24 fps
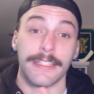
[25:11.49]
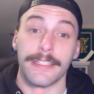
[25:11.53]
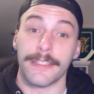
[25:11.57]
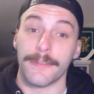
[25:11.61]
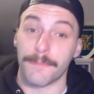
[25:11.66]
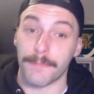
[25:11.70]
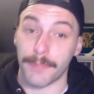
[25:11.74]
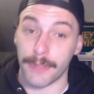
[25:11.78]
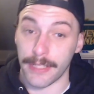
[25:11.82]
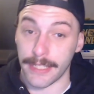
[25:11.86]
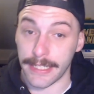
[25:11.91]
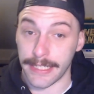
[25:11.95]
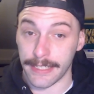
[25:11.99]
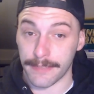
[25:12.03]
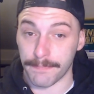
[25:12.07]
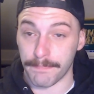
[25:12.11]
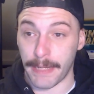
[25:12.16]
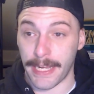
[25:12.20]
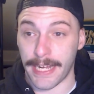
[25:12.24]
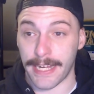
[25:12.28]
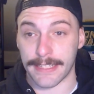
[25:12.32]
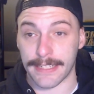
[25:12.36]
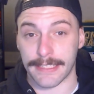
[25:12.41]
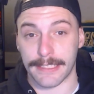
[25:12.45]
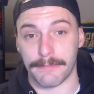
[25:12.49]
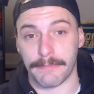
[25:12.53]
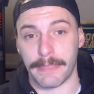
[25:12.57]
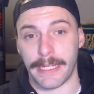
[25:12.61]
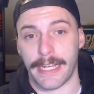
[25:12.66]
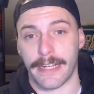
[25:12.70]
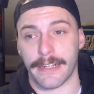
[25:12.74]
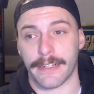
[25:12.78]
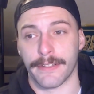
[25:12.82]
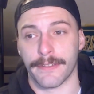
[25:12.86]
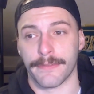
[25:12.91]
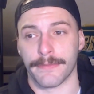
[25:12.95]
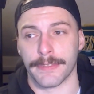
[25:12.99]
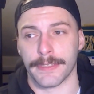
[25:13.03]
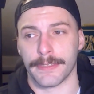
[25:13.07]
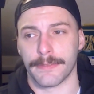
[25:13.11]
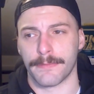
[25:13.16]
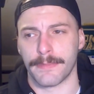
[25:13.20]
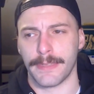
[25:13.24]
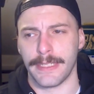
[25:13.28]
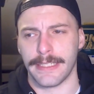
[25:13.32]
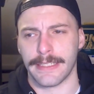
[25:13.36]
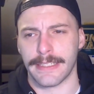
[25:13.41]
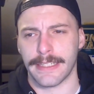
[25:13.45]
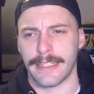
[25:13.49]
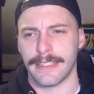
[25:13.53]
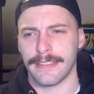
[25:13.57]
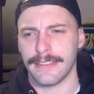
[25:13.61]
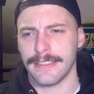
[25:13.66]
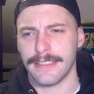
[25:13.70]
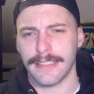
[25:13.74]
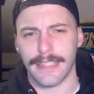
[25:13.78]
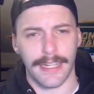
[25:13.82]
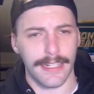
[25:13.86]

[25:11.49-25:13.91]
you play a back-to-back over the weekends.